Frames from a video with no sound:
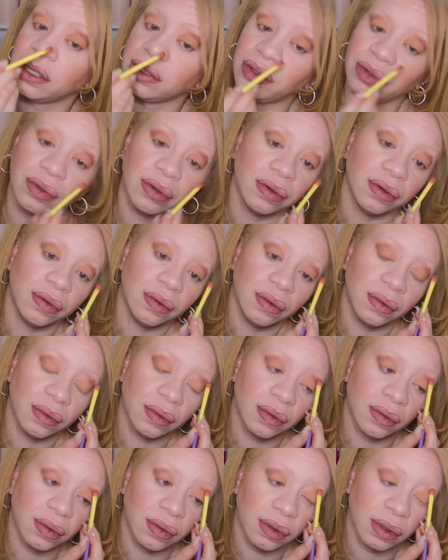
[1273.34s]
do
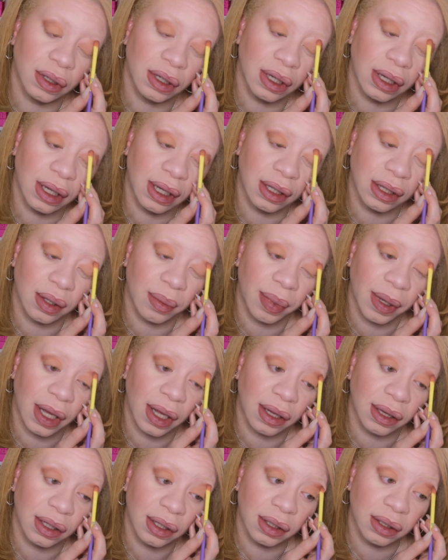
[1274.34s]
in the
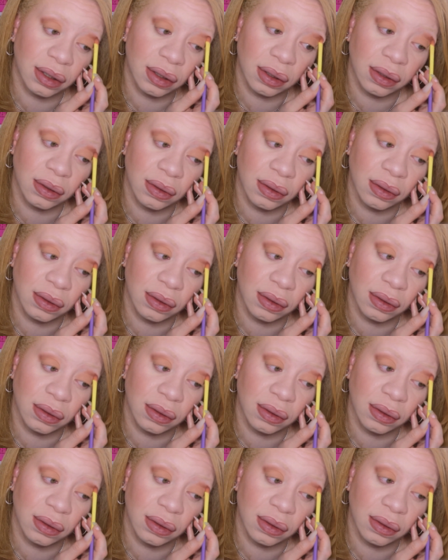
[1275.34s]
palette.